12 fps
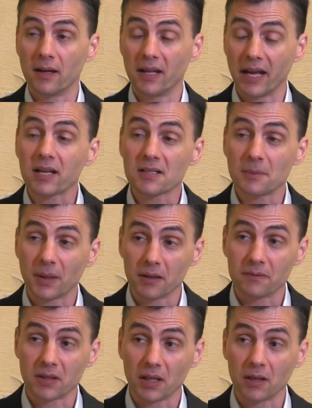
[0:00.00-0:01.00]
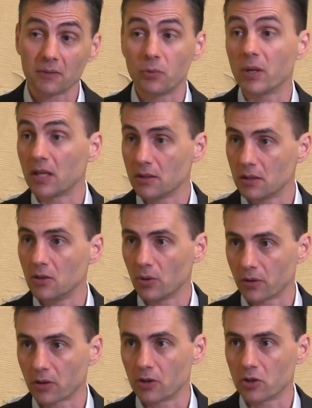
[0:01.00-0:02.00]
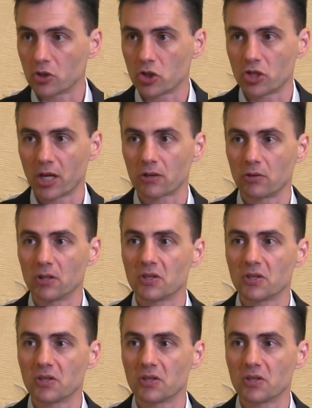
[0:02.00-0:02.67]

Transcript: an exabyte of data if we continue on the current trajectory.